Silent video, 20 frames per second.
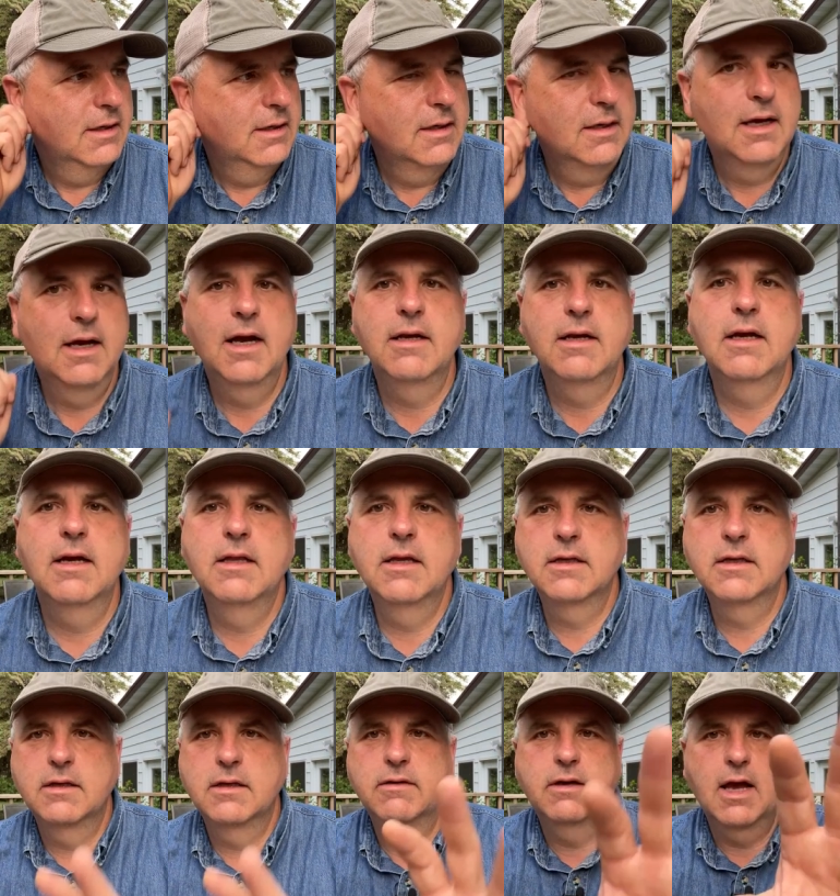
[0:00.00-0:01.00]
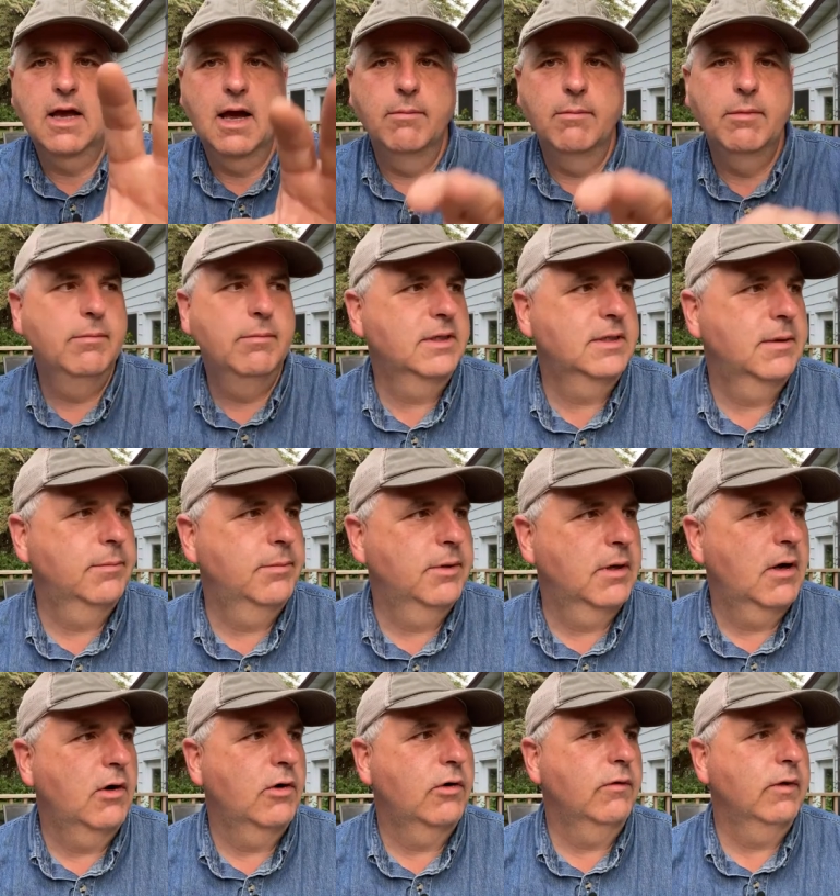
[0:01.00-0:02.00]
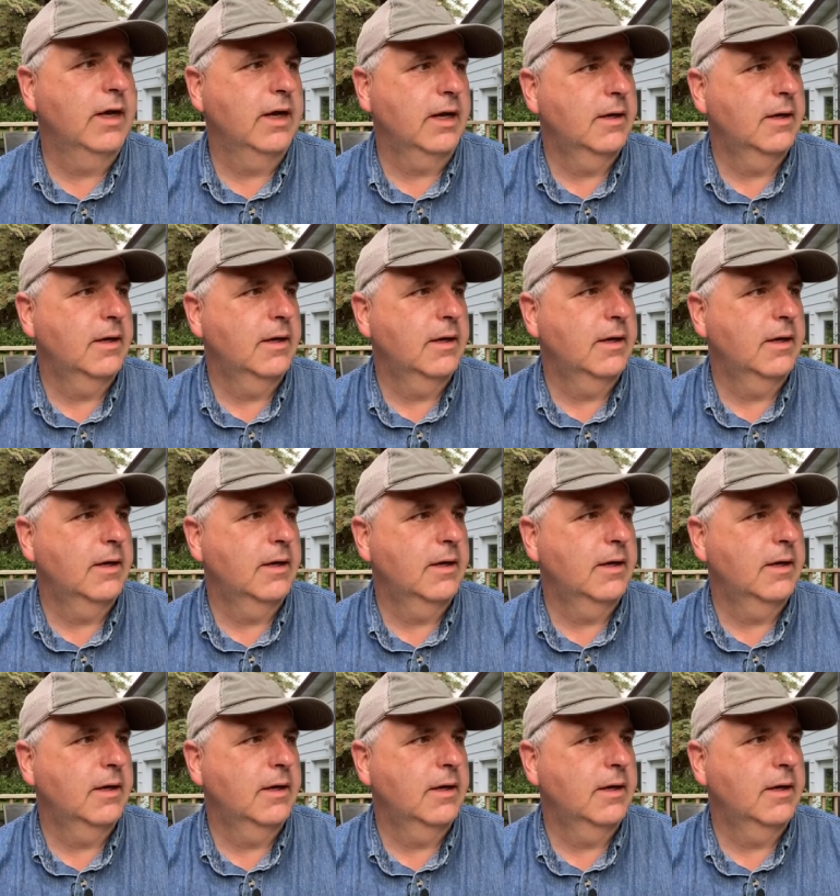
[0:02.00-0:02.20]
The Greek comment side. Misappeared. Oh, Greek.